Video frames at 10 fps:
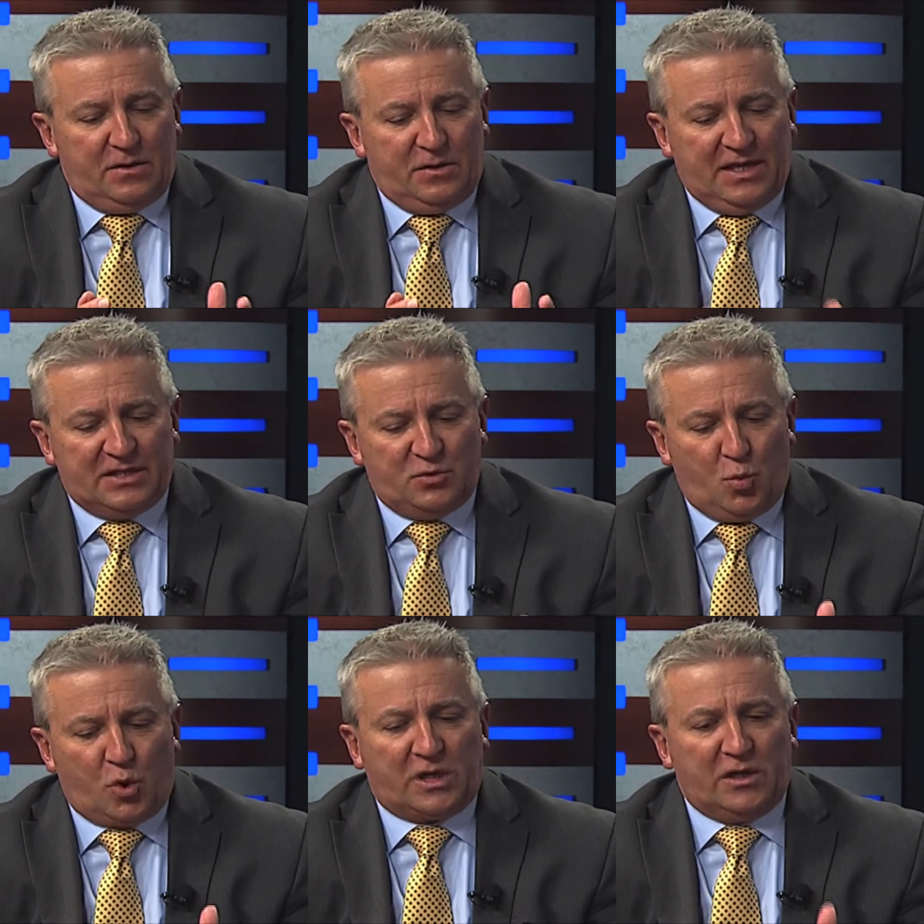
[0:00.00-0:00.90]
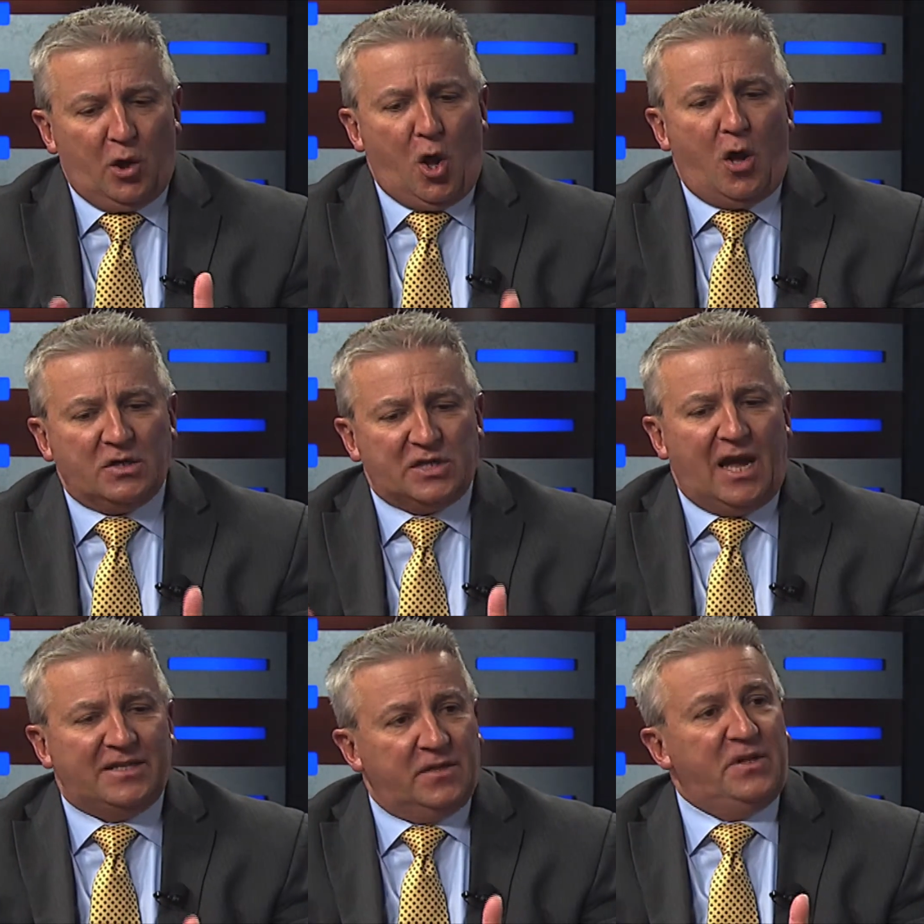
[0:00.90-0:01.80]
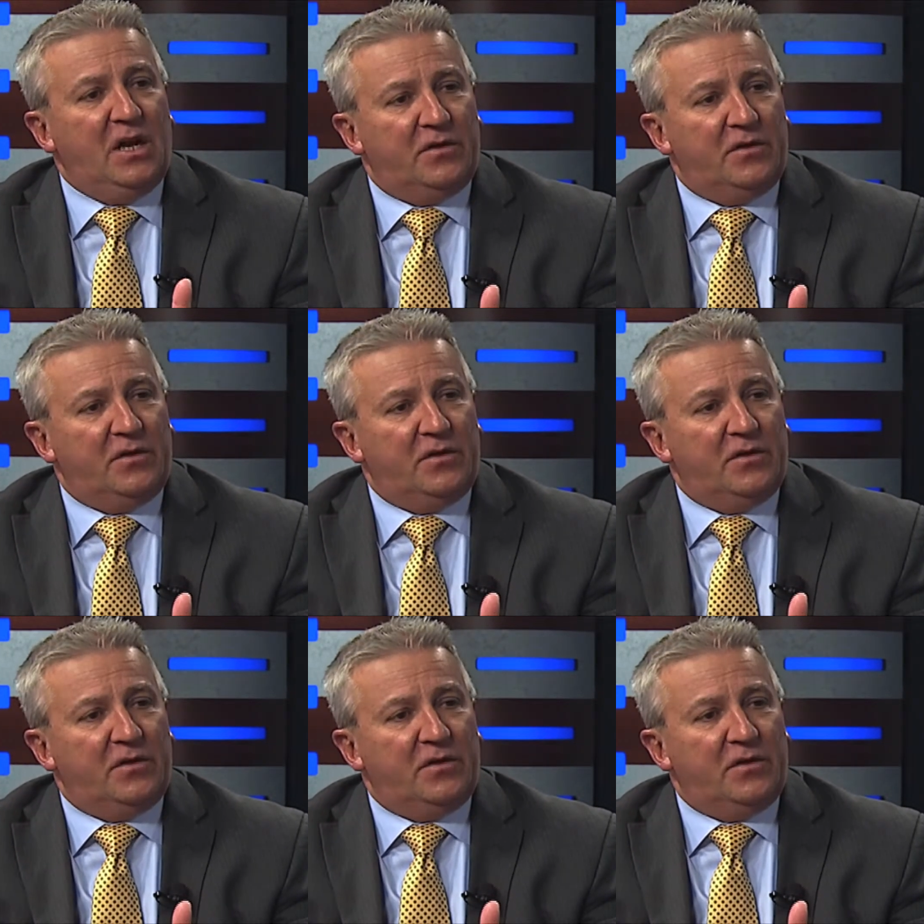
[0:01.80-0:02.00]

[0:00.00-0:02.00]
this working alongside of the